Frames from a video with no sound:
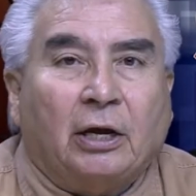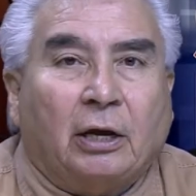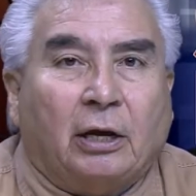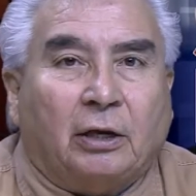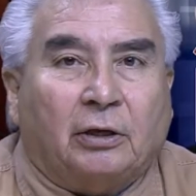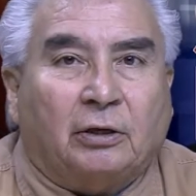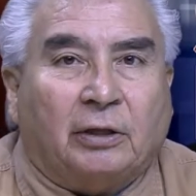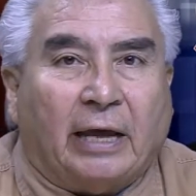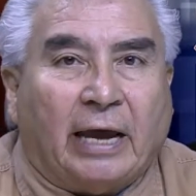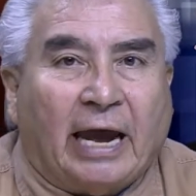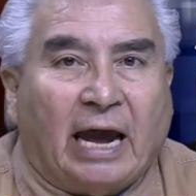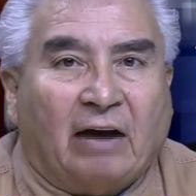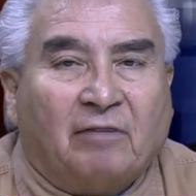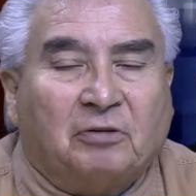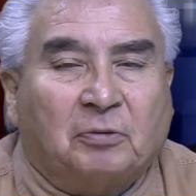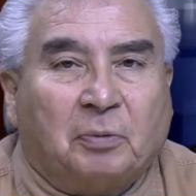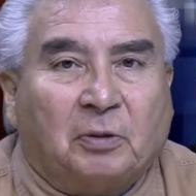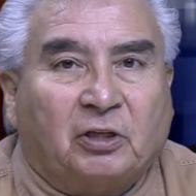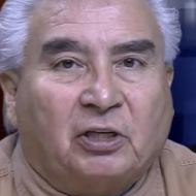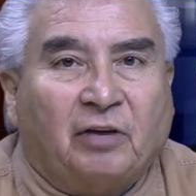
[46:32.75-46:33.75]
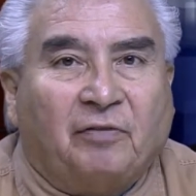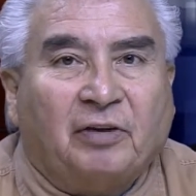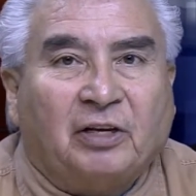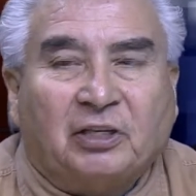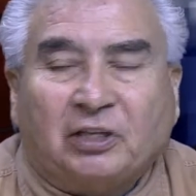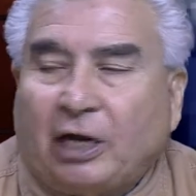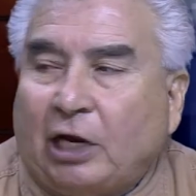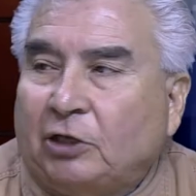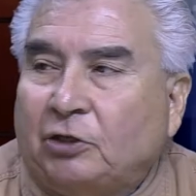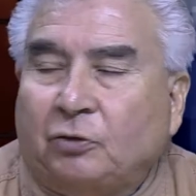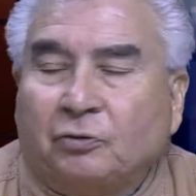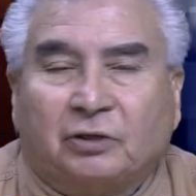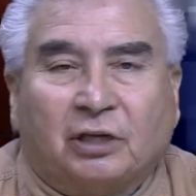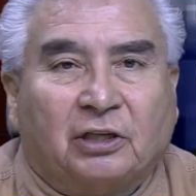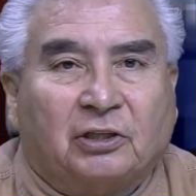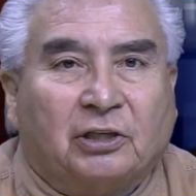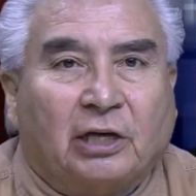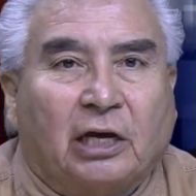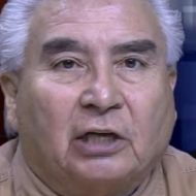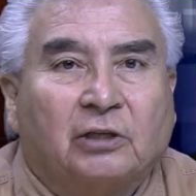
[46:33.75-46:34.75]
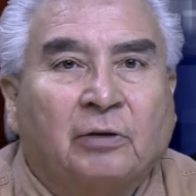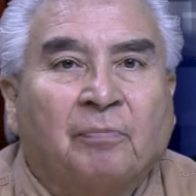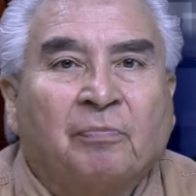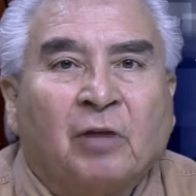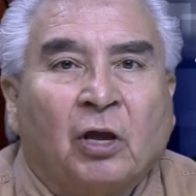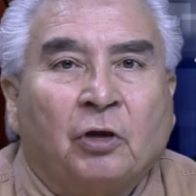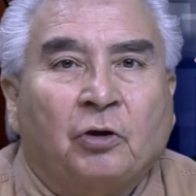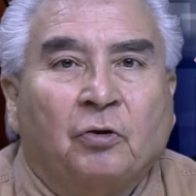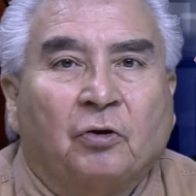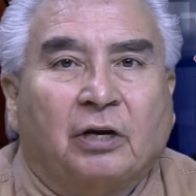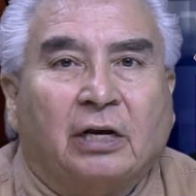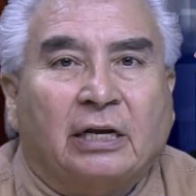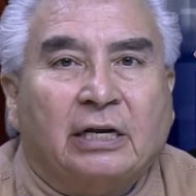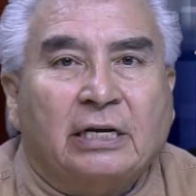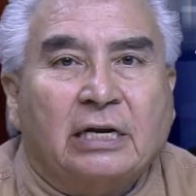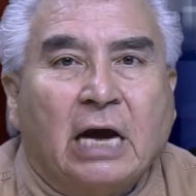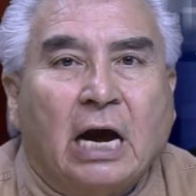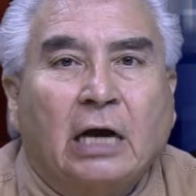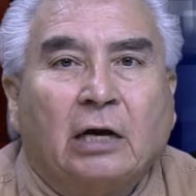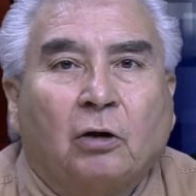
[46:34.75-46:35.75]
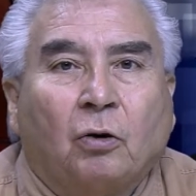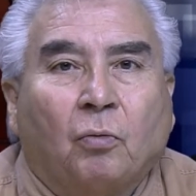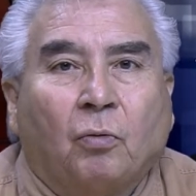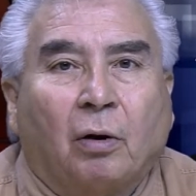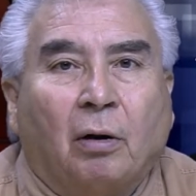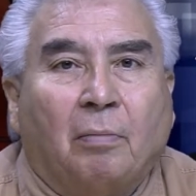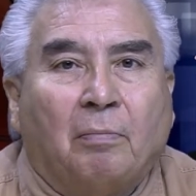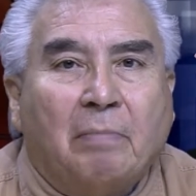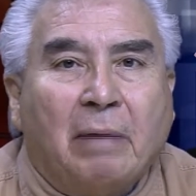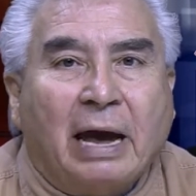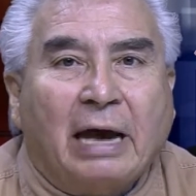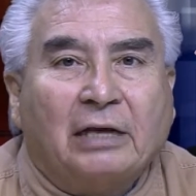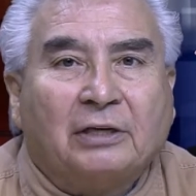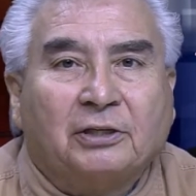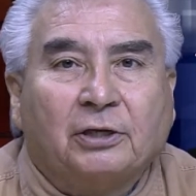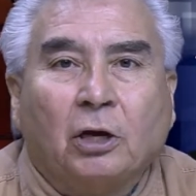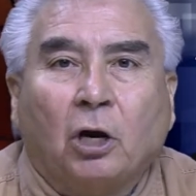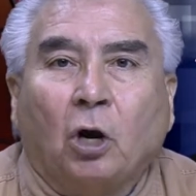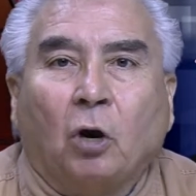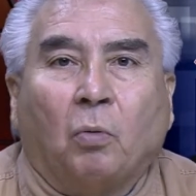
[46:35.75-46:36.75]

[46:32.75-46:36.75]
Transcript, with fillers: They have specific statutes that says you cannot wear a mask